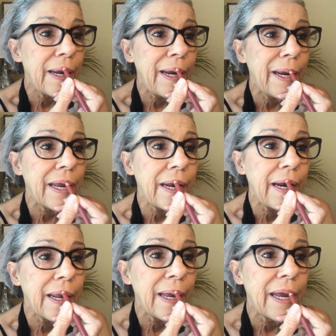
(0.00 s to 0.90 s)

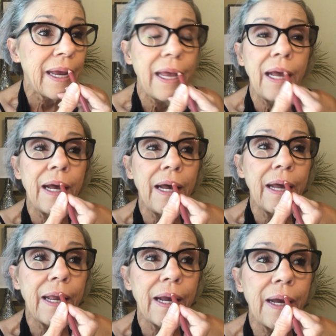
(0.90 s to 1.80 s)
And
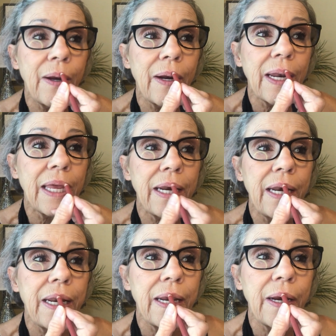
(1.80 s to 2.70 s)
I only
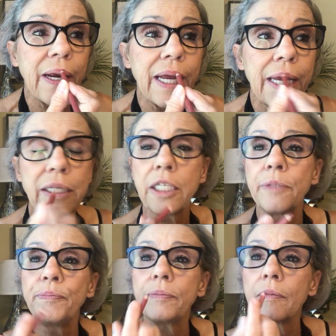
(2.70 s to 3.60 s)
do it
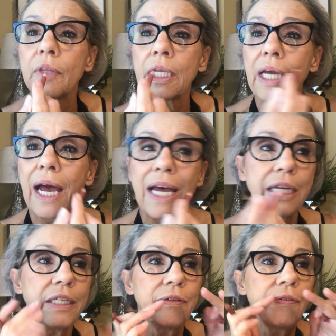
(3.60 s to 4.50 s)

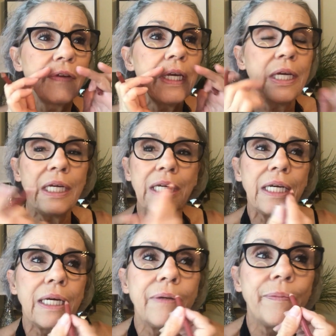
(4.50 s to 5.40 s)
kind of
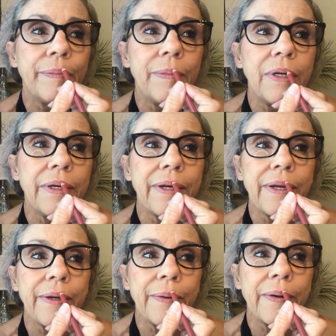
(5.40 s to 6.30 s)

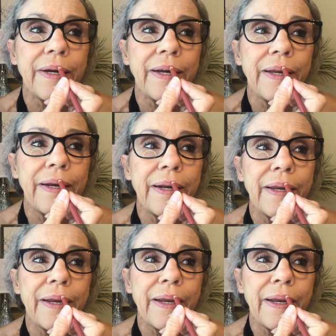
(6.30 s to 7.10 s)
to right